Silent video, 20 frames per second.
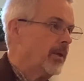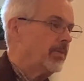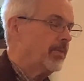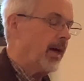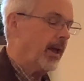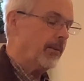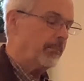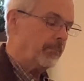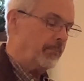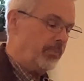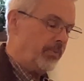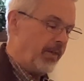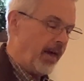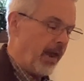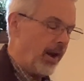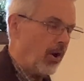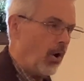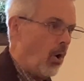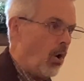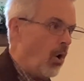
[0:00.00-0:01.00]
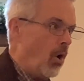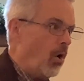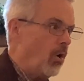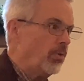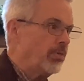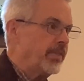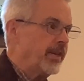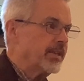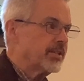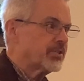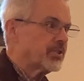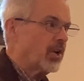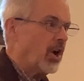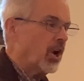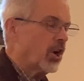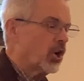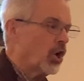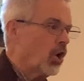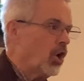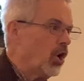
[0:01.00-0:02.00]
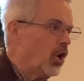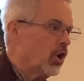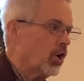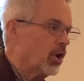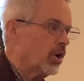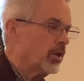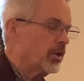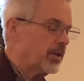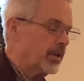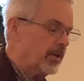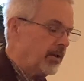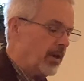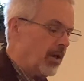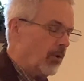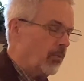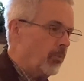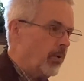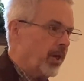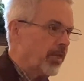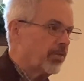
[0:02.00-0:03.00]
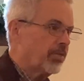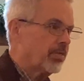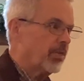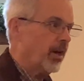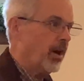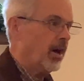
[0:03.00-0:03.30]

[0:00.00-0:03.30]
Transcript: that, that all this occurred with,